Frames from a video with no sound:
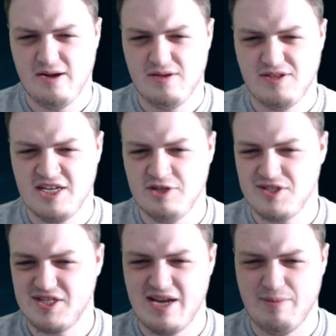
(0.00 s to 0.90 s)

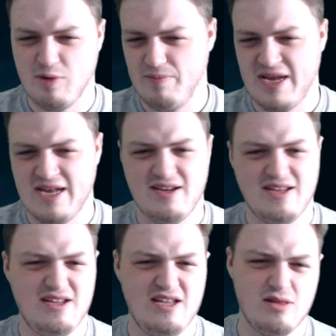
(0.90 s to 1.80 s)
Dangerous Game or
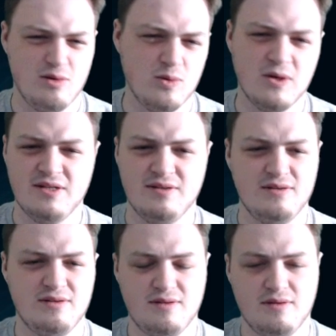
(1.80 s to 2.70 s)
Bandit, either one,
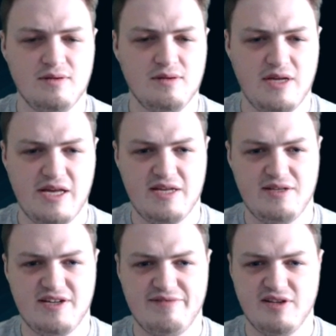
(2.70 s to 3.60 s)

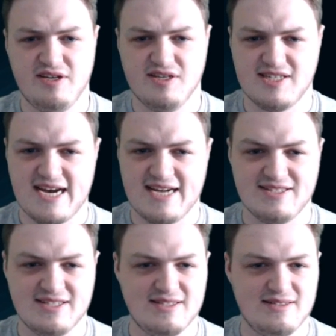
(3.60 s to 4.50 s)
and definitely
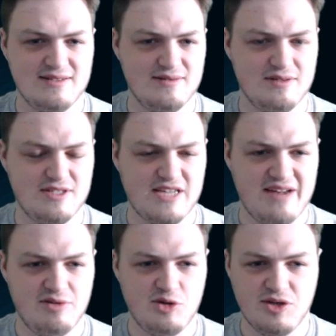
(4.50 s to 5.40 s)
Assassin,
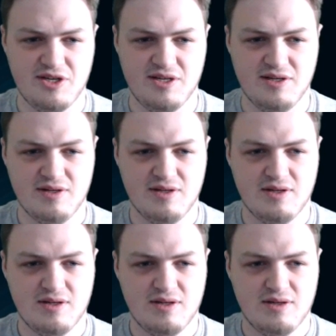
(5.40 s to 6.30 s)
Savagery.
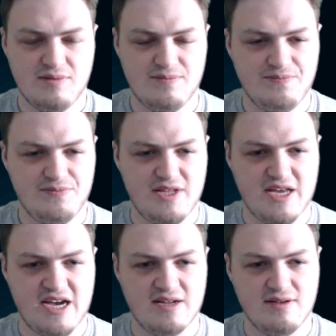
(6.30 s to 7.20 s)

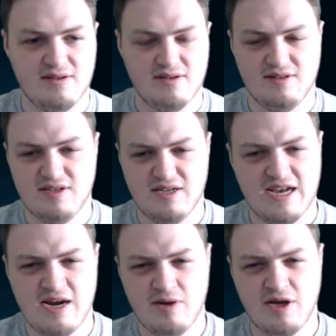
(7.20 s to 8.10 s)
Yeah, I
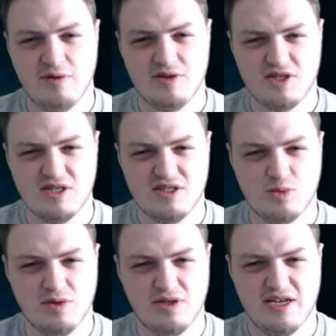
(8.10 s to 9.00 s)
don't know. It's
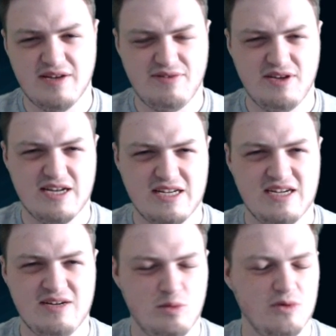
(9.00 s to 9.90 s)
really iffy.
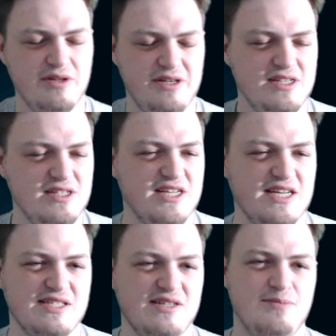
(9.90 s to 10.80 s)
I really need to
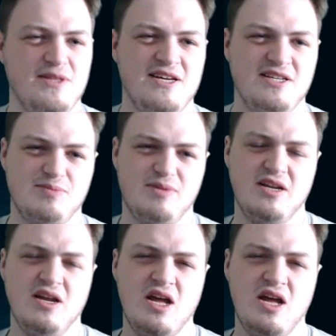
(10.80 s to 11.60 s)
test some things, but